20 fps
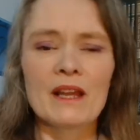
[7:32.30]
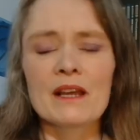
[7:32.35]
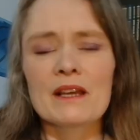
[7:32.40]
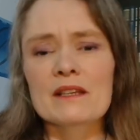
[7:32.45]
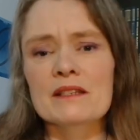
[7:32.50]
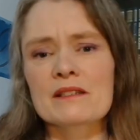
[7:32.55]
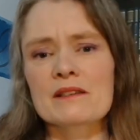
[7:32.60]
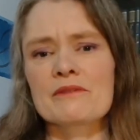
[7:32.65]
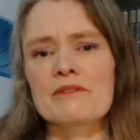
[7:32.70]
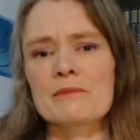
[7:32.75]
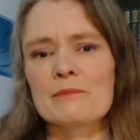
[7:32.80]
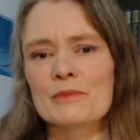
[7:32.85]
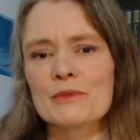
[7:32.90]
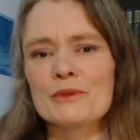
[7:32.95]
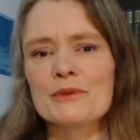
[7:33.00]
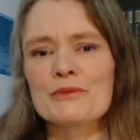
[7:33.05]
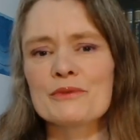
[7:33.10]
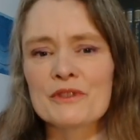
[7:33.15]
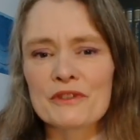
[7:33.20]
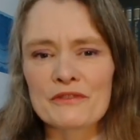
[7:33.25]
So the
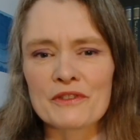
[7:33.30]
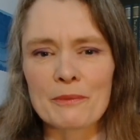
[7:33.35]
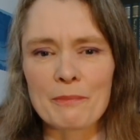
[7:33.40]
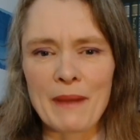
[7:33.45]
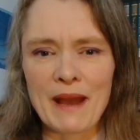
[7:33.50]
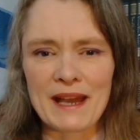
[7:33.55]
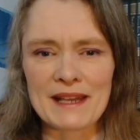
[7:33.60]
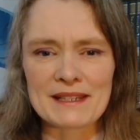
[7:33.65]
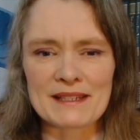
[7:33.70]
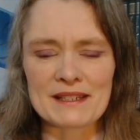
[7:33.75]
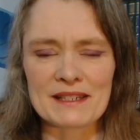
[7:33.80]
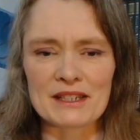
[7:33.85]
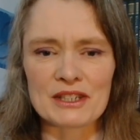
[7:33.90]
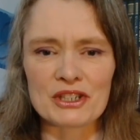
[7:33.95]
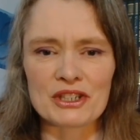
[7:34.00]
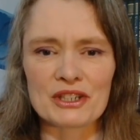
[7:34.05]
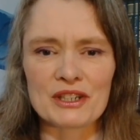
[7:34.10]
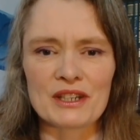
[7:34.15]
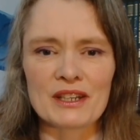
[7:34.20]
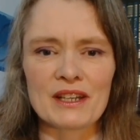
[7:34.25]
mood of the
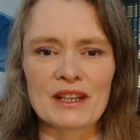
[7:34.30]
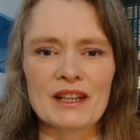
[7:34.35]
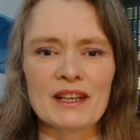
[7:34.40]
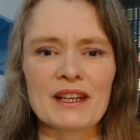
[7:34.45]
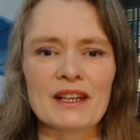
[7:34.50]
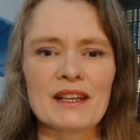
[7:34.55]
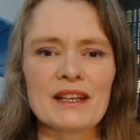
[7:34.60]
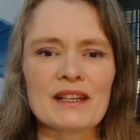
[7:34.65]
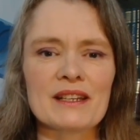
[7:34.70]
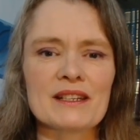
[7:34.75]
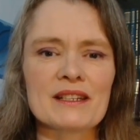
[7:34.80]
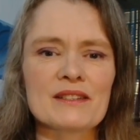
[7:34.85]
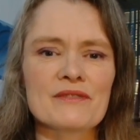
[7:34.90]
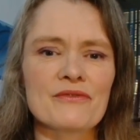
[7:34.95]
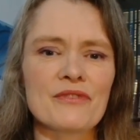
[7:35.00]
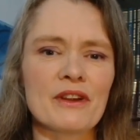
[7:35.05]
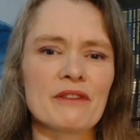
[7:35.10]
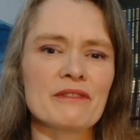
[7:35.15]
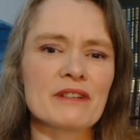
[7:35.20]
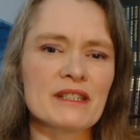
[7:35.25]
passage is
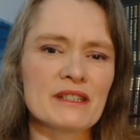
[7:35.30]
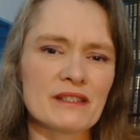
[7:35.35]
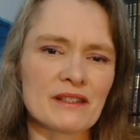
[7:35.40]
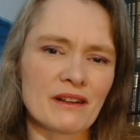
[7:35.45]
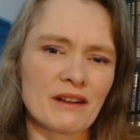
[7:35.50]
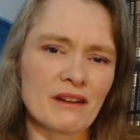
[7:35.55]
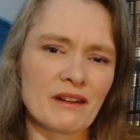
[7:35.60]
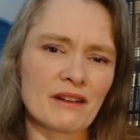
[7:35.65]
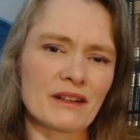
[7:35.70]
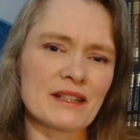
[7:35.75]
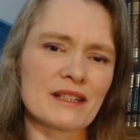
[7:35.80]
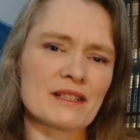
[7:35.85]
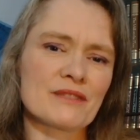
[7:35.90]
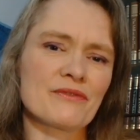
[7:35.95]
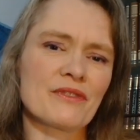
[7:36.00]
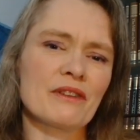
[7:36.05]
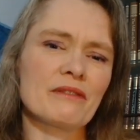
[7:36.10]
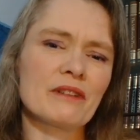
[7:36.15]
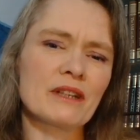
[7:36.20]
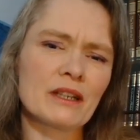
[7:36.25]
very dark, it's
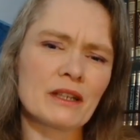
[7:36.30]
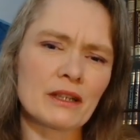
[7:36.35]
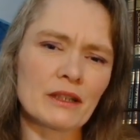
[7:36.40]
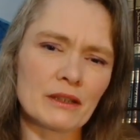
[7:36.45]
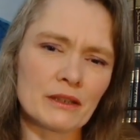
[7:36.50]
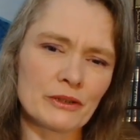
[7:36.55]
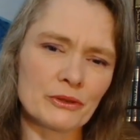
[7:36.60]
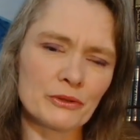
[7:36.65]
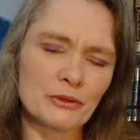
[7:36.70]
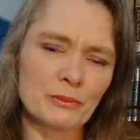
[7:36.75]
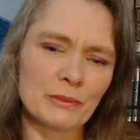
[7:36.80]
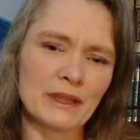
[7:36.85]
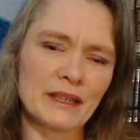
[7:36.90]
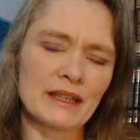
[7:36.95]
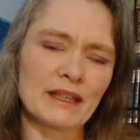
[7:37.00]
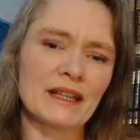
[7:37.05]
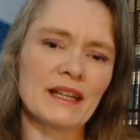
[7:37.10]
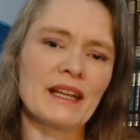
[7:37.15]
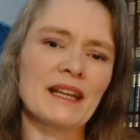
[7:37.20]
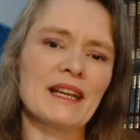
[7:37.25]
very
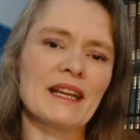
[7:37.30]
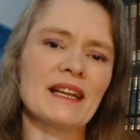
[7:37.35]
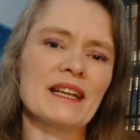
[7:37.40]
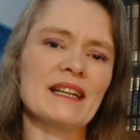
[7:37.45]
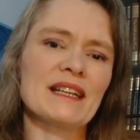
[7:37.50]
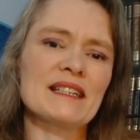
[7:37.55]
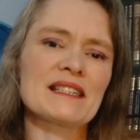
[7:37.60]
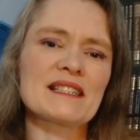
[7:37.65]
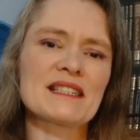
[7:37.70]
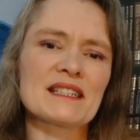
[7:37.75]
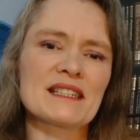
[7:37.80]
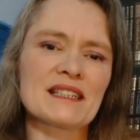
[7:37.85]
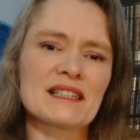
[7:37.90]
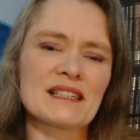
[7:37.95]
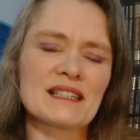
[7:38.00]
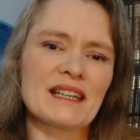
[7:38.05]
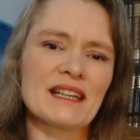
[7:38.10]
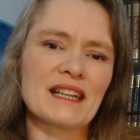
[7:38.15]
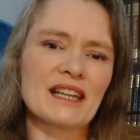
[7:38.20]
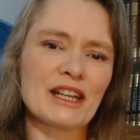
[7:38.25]
gloomy, it's
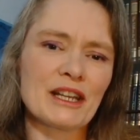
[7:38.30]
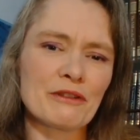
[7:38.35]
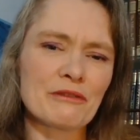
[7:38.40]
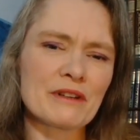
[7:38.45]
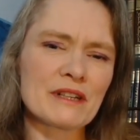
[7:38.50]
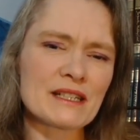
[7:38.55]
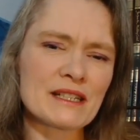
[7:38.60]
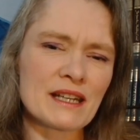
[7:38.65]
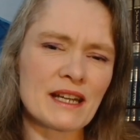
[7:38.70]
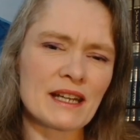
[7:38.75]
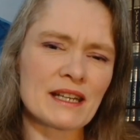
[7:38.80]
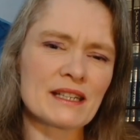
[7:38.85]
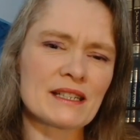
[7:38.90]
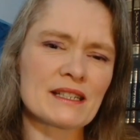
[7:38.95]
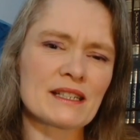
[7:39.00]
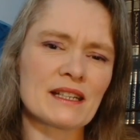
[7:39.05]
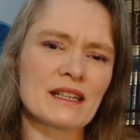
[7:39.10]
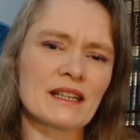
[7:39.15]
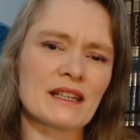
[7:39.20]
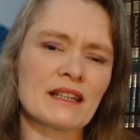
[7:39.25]

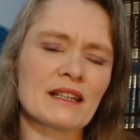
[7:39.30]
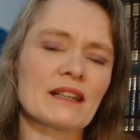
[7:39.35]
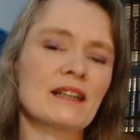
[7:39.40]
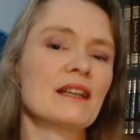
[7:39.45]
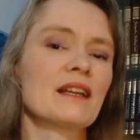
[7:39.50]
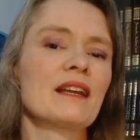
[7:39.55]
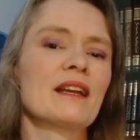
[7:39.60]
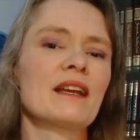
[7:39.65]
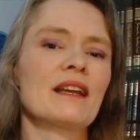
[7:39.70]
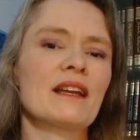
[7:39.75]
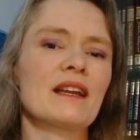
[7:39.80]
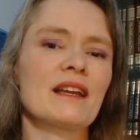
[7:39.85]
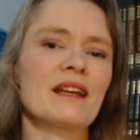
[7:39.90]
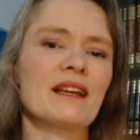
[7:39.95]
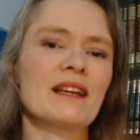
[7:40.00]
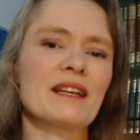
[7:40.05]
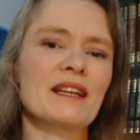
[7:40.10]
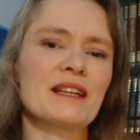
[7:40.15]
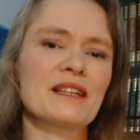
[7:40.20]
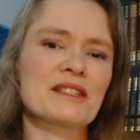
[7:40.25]
irritating,
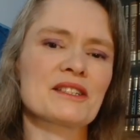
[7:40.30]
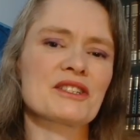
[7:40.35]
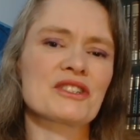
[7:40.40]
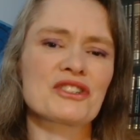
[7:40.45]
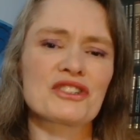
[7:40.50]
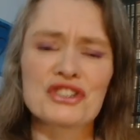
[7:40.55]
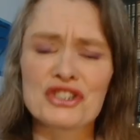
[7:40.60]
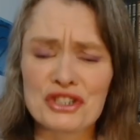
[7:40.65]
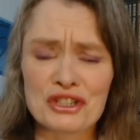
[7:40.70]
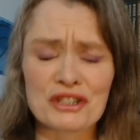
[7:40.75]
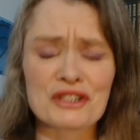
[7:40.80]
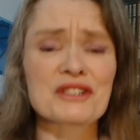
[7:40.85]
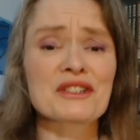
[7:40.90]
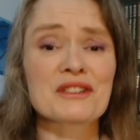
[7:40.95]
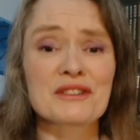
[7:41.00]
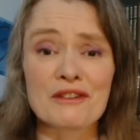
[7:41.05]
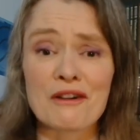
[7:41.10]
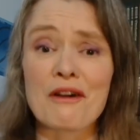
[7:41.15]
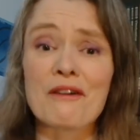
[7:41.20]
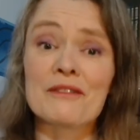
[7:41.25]
it's just
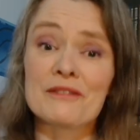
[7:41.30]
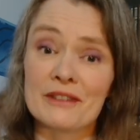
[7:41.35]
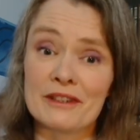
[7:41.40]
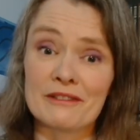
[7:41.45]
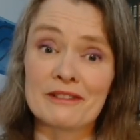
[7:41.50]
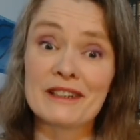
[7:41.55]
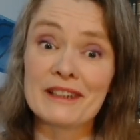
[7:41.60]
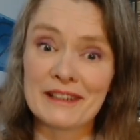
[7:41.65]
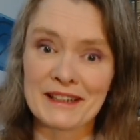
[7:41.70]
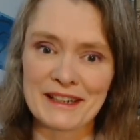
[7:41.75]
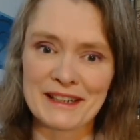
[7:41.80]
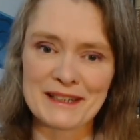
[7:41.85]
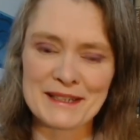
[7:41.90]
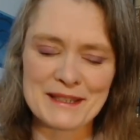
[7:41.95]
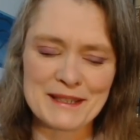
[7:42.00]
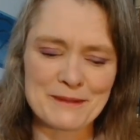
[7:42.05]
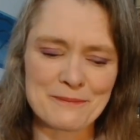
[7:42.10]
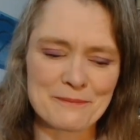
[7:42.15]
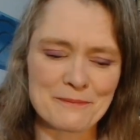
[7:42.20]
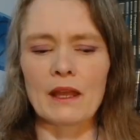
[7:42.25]
not very
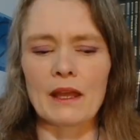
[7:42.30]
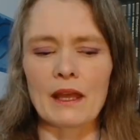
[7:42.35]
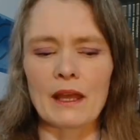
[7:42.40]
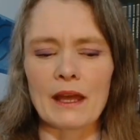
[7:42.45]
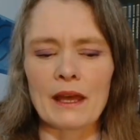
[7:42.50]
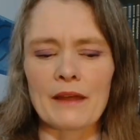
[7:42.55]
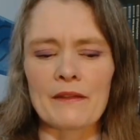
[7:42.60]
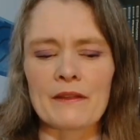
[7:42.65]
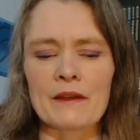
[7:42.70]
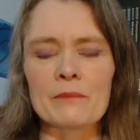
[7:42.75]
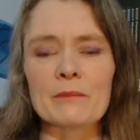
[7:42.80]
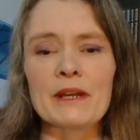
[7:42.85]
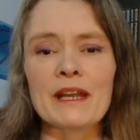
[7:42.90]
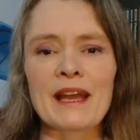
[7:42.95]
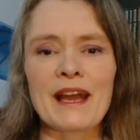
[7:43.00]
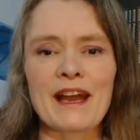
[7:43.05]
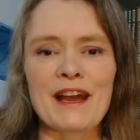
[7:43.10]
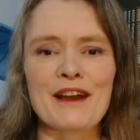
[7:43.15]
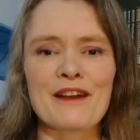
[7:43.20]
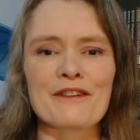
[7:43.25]
nice. And then we
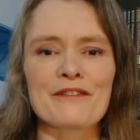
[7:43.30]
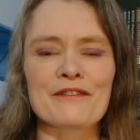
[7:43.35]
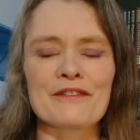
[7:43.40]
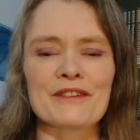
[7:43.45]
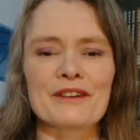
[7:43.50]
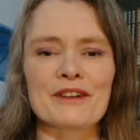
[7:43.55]
have